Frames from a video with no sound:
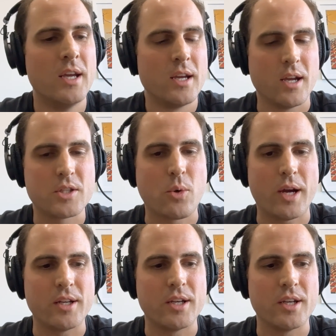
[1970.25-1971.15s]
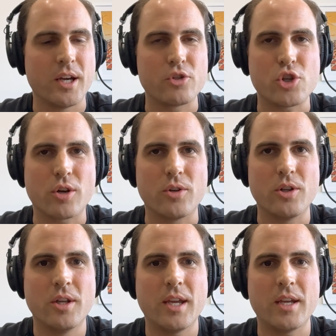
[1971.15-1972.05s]
It's quite a
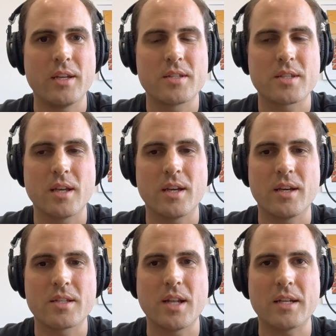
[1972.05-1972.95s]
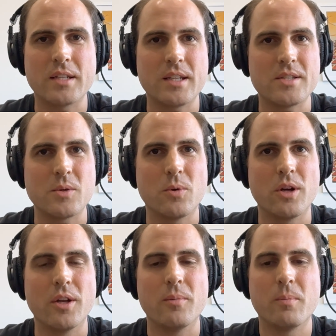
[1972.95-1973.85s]
juggle, and it's not an easy
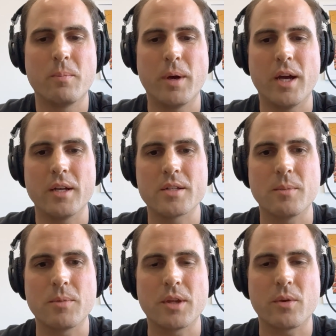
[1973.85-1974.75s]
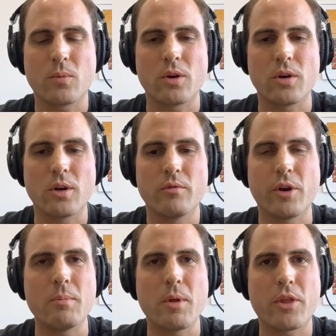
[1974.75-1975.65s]
one. But it's something that we're
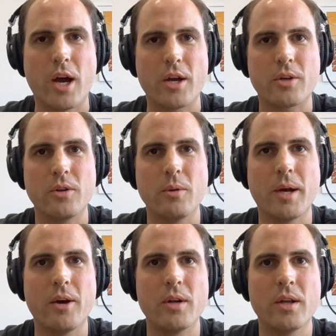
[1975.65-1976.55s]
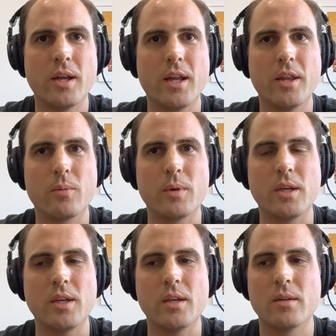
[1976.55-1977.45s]
very methodical about and that
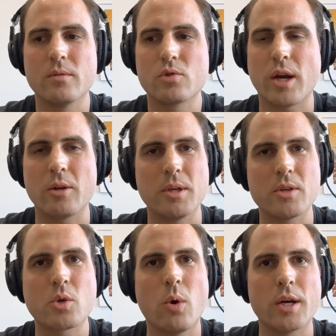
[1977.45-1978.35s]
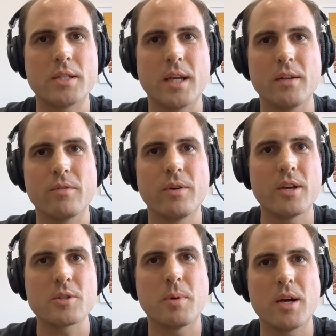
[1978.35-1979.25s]
we try to be as quantitative
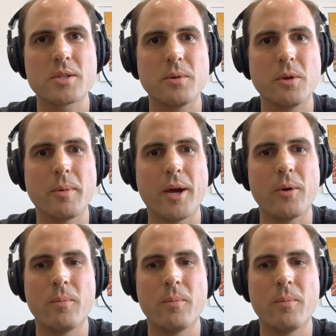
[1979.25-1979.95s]
as possible about.